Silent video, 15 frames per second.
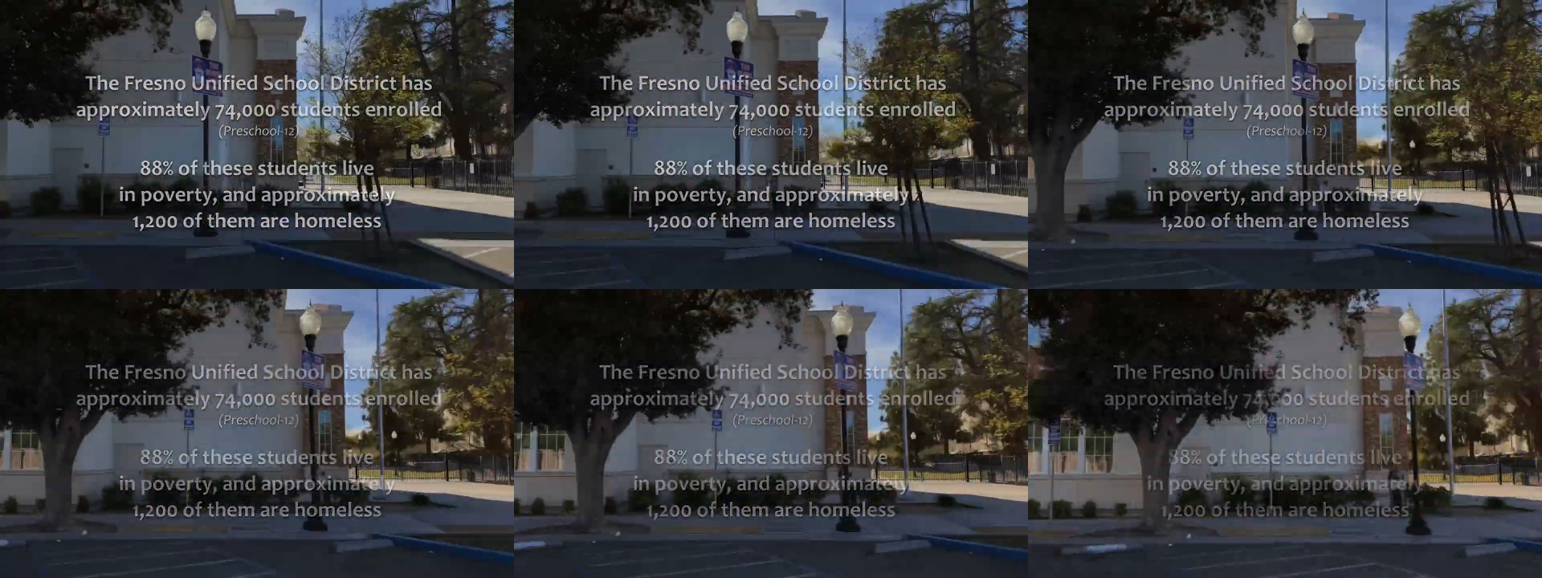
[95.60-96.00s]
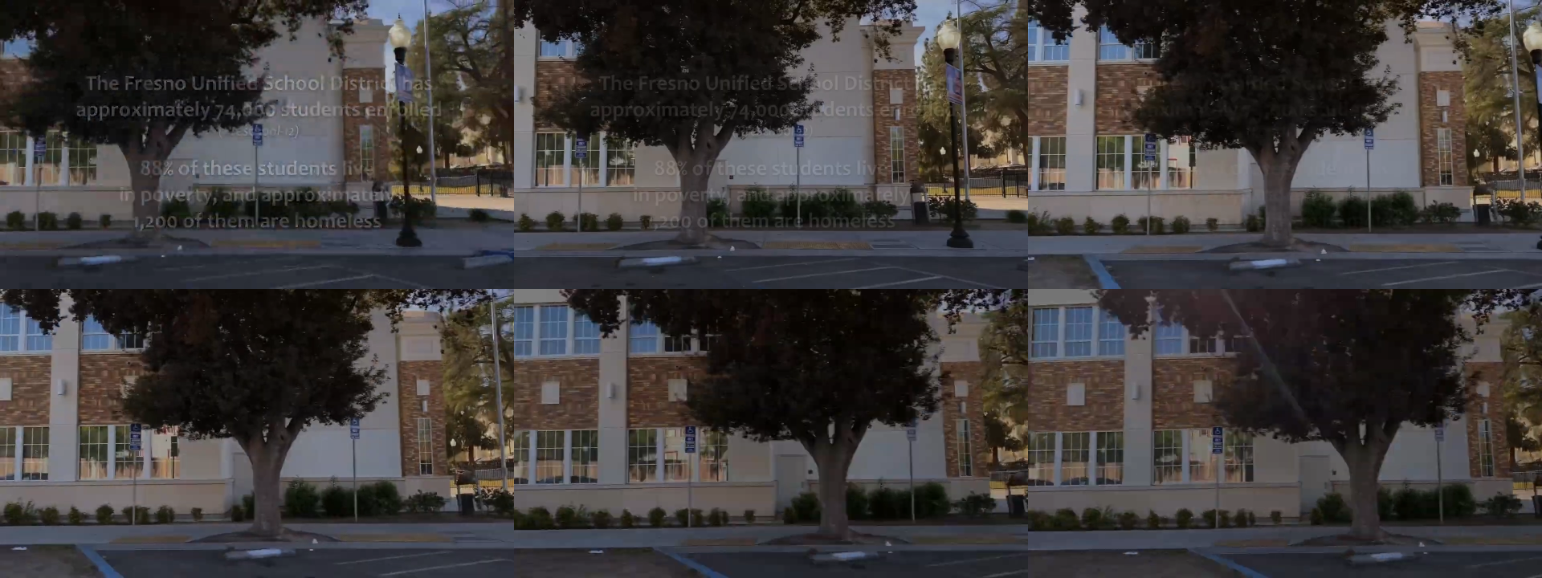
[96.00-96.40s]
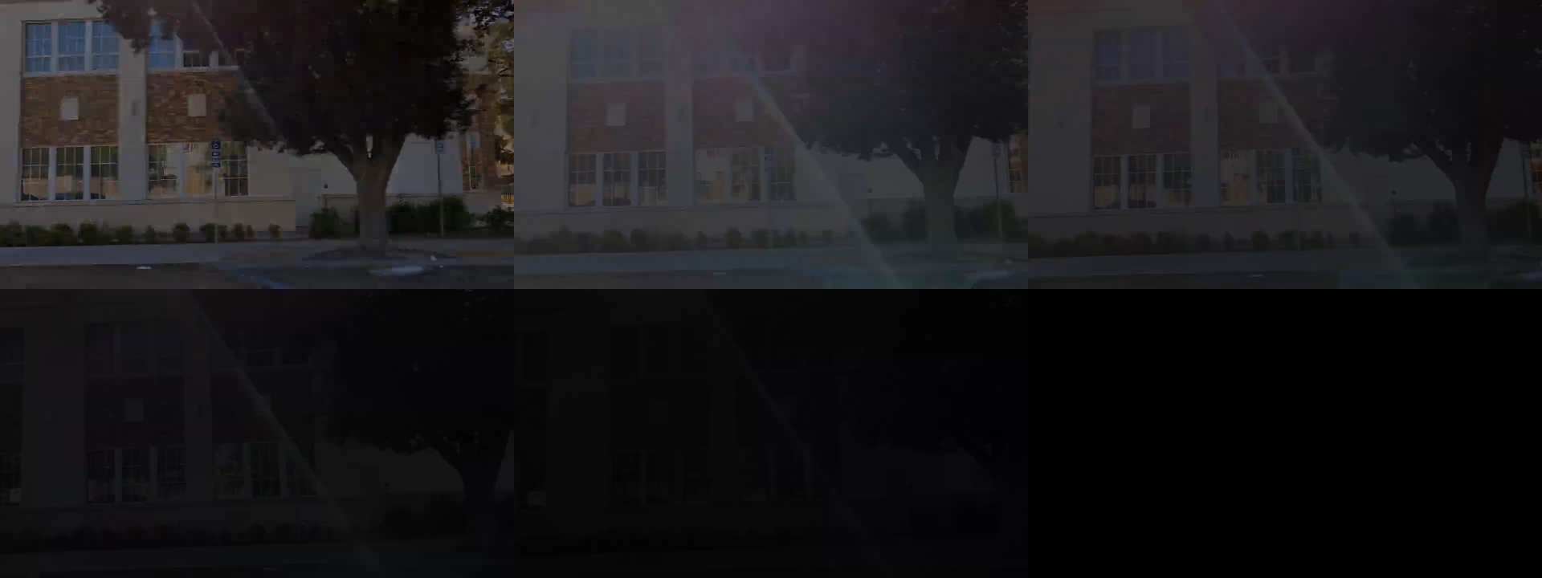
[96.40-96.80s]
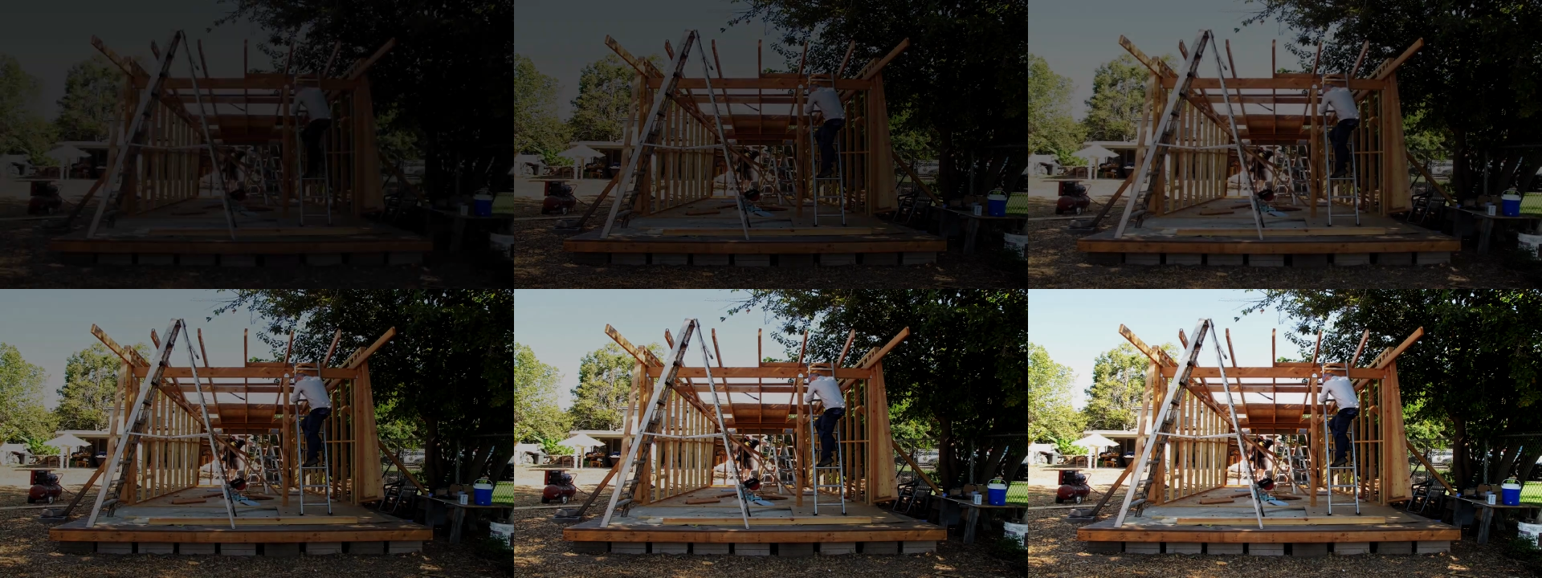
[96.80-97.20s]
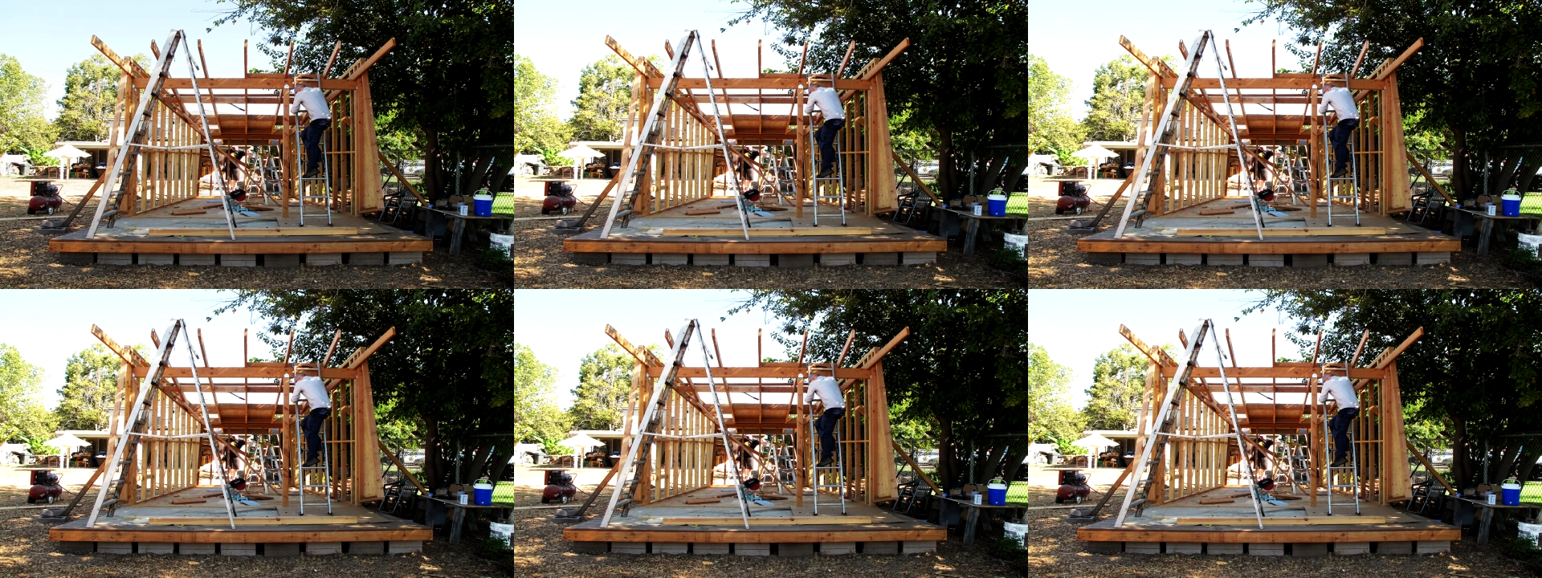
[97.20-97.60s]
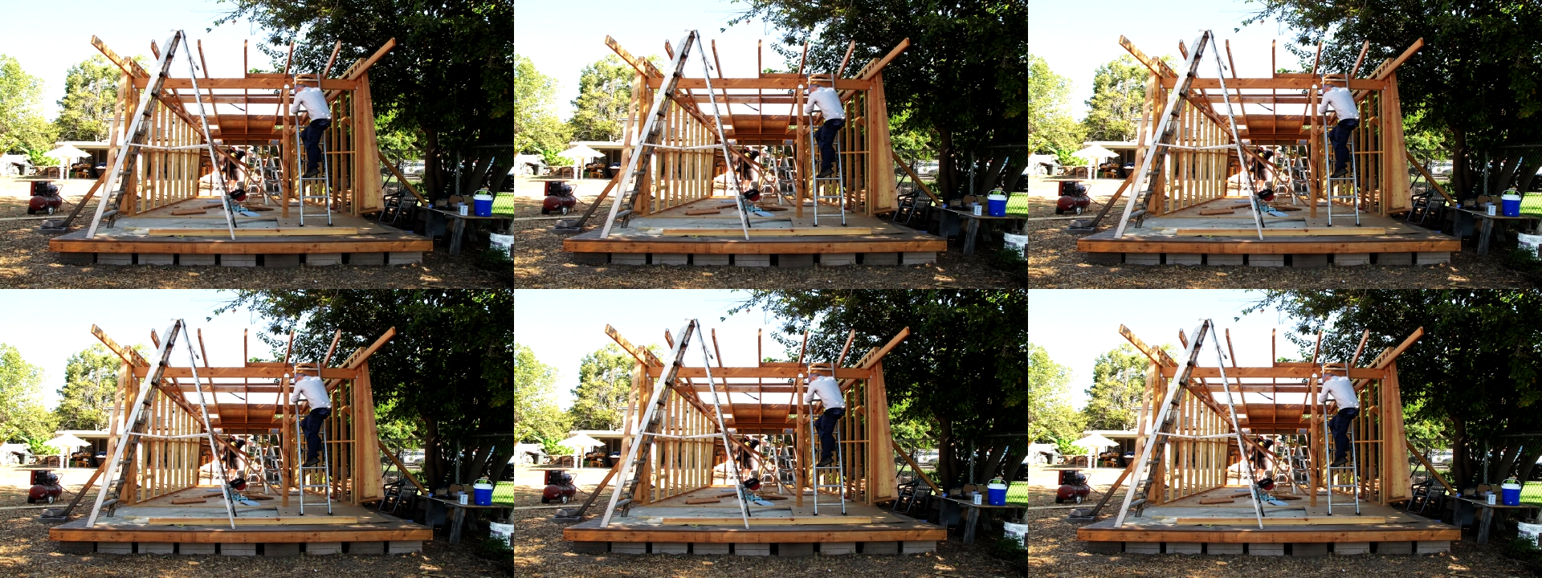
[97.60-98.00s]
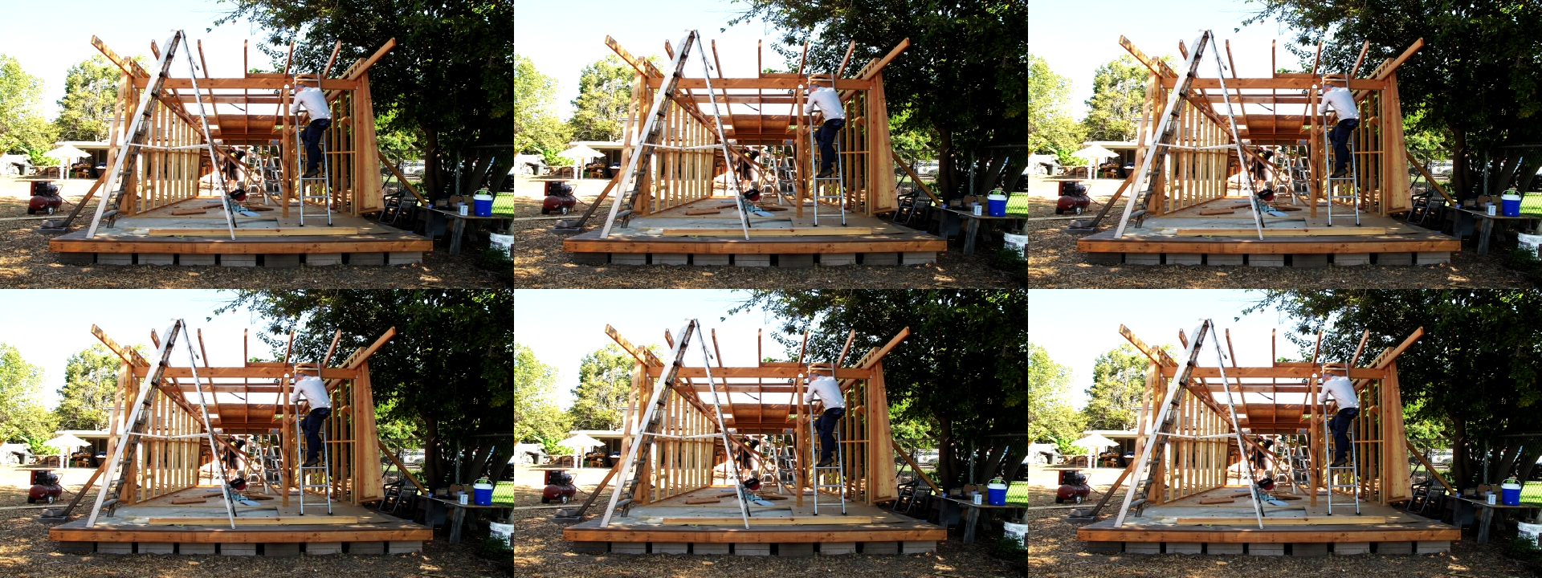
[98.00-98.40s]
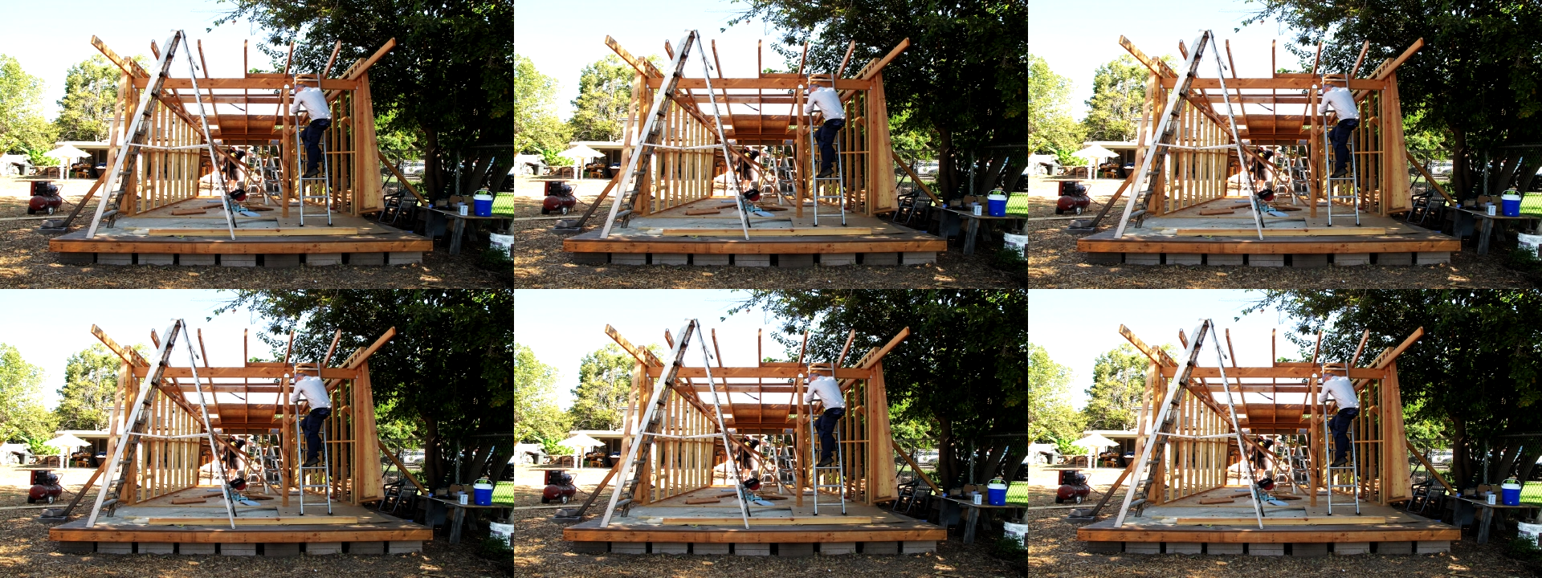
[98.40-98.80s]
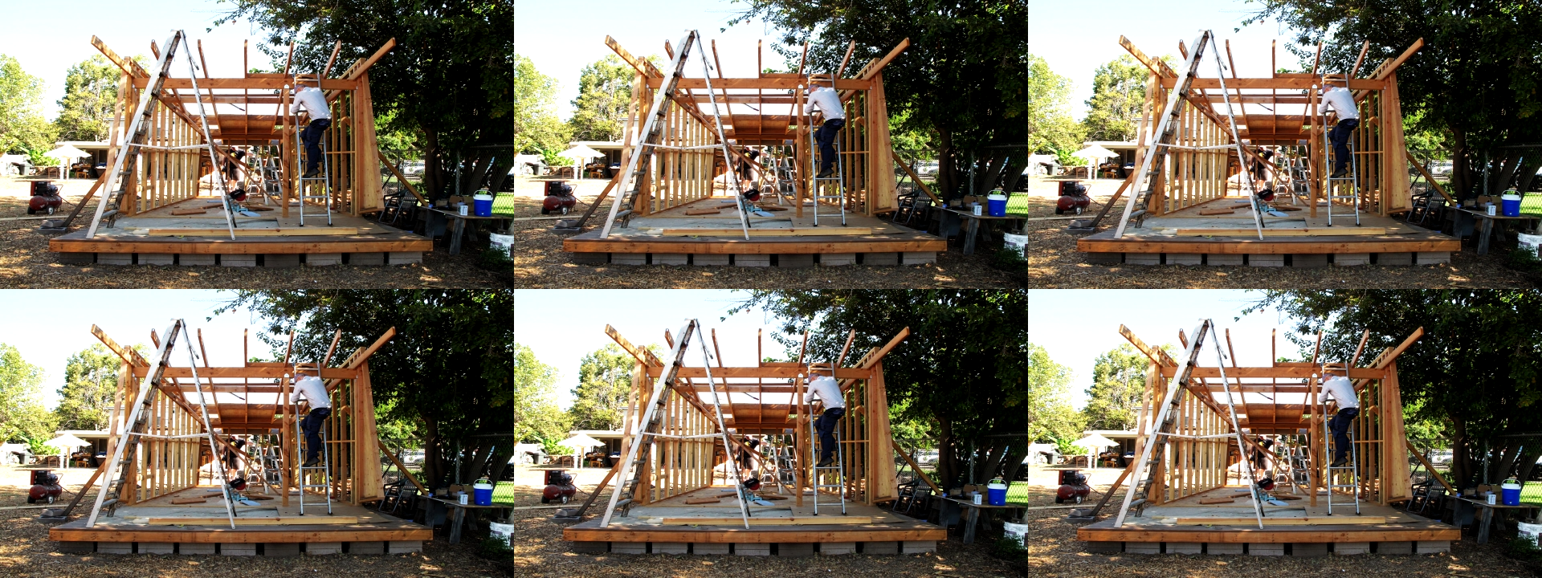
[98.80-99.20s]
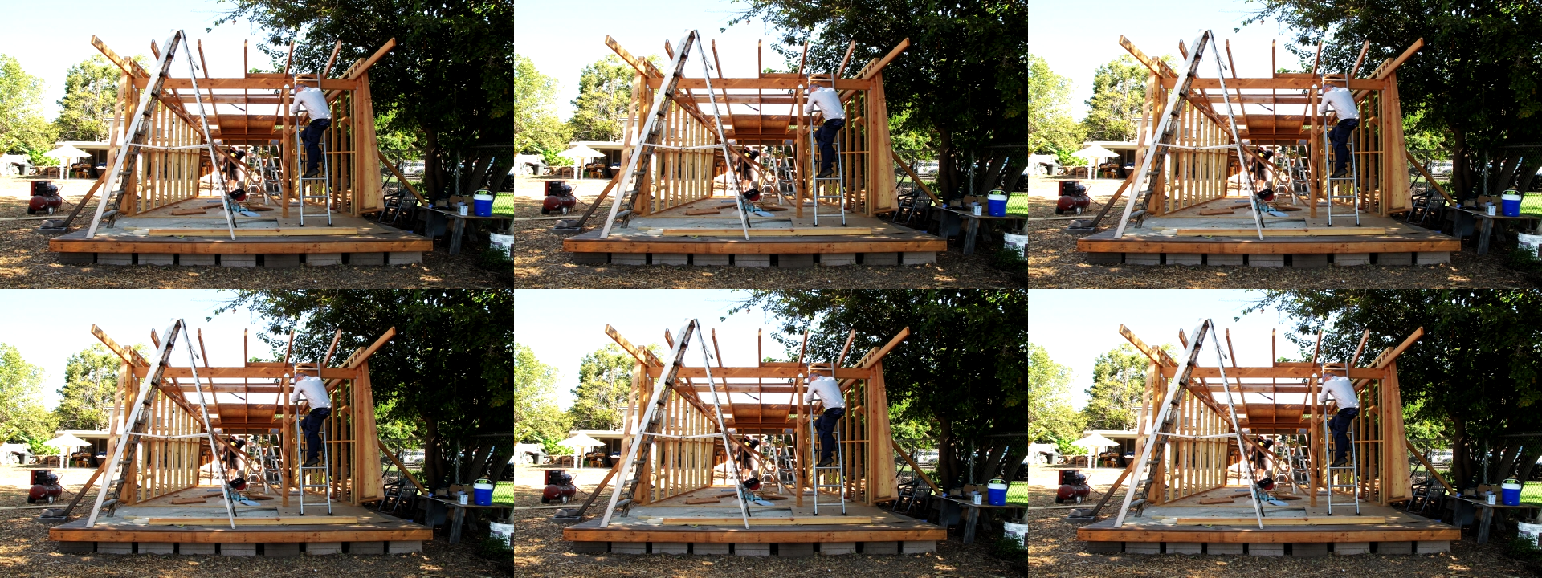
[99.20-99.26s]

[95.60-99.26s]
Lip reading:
Nobody's mouth can be seen.